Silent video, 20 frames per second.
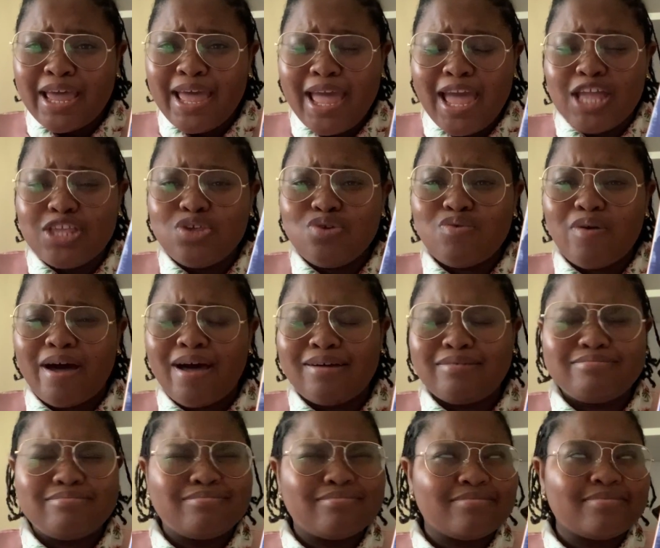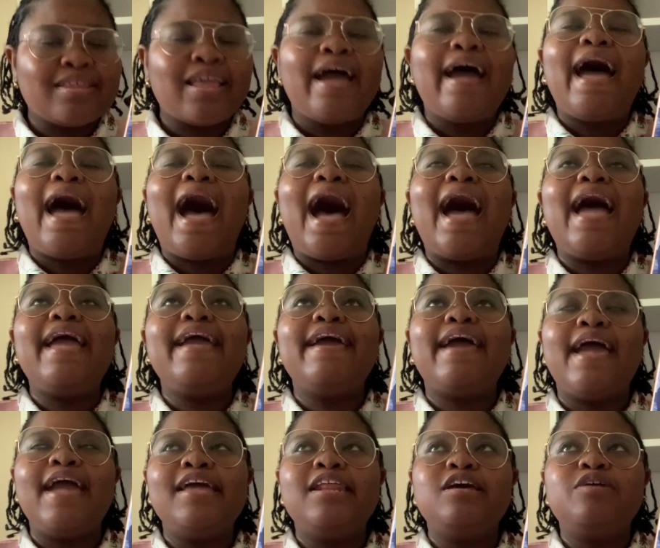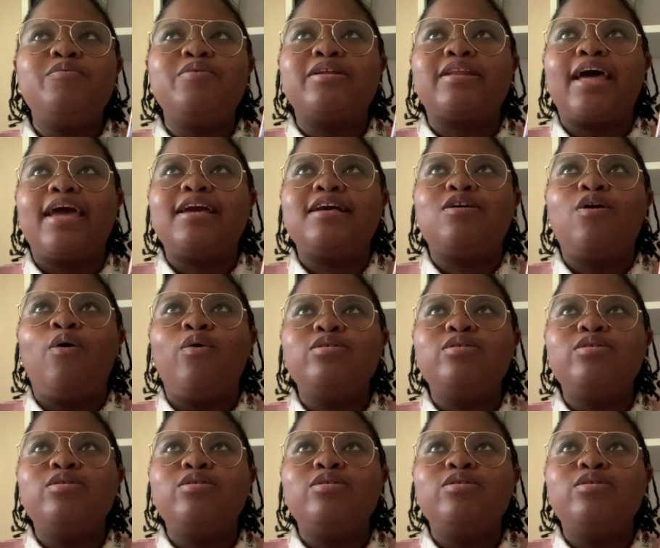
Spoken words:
And I hate it when like